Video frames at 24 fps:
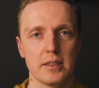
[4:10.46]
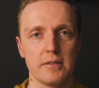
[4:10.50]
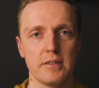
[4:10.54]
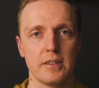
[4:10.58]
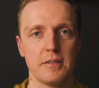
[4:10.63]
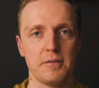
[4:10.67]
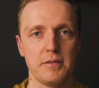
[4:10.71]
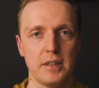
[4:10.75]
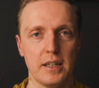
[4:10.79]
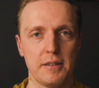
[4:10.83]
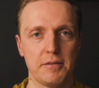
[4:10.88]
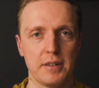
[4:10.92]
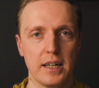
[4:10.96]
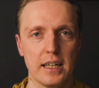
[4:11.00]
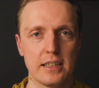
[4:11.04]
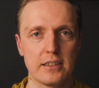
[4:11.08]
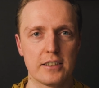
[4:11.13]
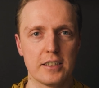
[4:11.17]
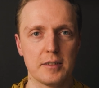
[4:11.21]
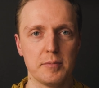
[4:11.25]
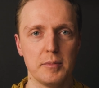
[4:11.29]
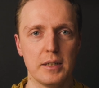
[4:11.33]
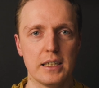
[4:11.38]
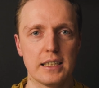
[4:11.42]
even
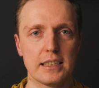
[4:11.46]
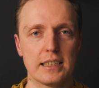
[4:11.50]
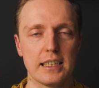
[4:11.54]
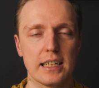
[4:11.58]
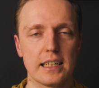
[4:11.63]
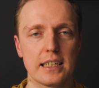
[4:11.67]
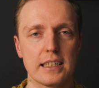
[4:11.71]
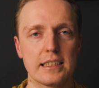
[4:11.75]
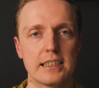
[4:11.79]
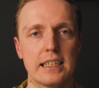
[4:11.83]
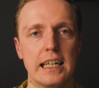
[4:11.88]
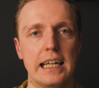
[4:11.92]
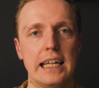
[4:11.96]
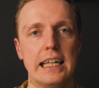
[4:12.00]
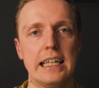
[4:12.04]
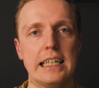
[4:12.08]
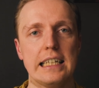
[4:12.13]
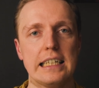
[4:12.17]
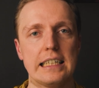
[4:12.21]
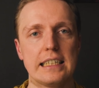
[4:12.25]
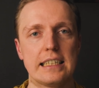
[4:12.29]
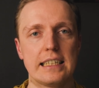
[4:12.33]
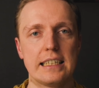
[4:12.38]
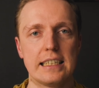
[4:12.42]
500 milliseconds,
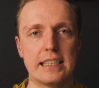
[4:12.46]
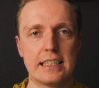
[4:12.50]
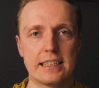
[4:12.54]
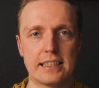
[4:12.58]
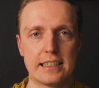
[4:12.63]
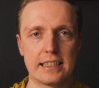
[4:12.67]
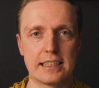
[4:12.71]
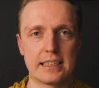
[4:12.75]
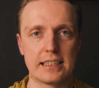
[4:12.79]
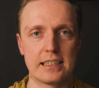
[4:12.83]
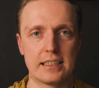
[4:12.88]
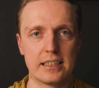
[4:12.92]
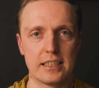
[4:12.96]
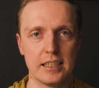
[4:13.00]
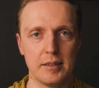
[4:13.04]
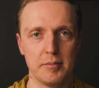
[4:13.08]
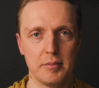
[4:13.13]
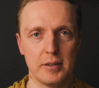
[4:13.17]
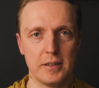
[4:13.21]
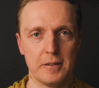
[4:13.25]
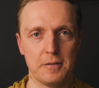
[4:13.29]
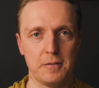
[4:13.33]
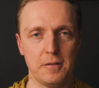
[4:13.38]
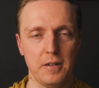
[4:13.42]
it is
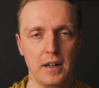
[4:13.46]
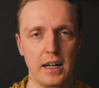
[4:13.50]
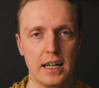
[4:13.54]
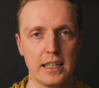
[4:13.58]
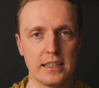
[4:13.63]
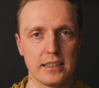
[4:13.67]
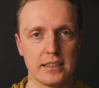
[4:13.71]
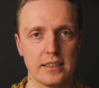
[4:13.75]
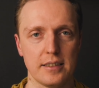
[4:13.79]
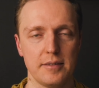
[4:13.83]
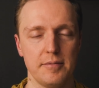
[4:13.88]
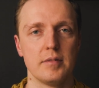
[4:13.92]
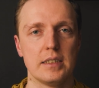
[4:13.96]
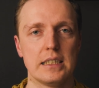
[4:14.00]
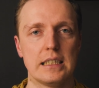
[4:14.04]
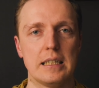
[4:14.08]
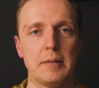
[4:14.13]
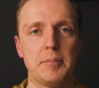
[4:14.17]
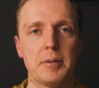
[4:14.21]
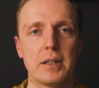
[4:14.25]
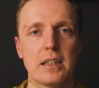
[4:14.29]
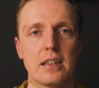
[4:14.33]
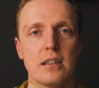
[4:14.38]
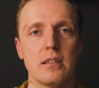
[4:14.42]
extremely fast.
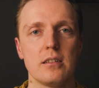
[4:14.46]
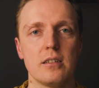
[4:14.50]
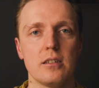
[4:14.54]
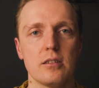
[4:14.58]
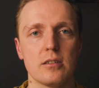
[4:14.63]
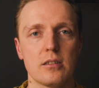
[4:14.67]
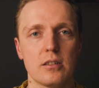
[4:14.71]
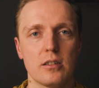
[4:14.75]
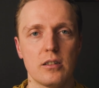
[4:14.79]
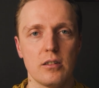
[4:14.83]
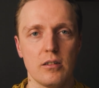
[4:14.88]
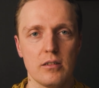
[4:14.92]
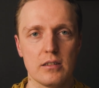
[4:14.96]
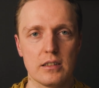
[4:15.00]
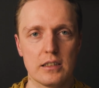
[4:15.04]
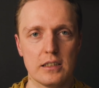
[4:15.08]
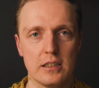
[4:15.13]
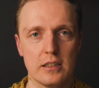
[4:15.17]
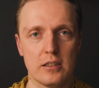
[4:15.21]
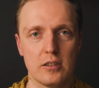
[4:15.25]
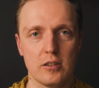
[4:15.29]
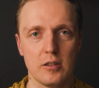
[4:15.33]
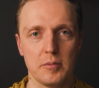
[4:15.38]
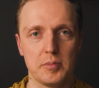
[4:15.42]
Typically, you don't
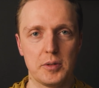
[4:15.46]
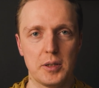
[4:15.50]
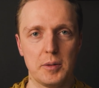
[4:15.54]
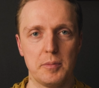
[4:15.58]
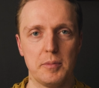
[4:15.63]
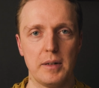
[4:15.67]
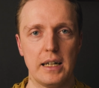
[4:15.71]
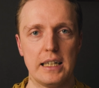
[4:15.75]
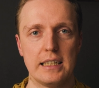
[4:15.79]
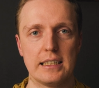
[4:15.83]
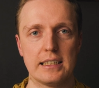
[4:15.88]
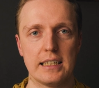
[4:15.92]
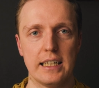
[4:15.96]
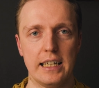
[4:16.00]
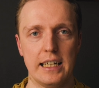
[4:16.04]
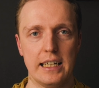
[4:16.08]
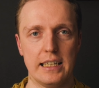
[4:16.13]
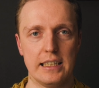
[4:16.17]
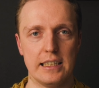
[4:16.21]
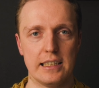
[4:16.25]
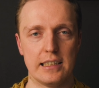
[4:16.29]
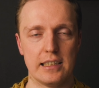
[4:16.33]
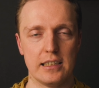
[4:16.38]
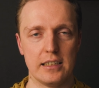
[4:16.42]
need to optimize
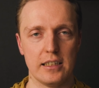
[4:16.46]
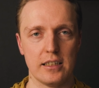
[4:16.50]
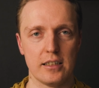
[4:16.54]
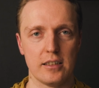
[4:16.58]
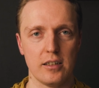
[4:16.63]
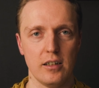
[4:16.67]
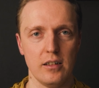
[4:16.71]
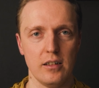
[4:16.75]
anything at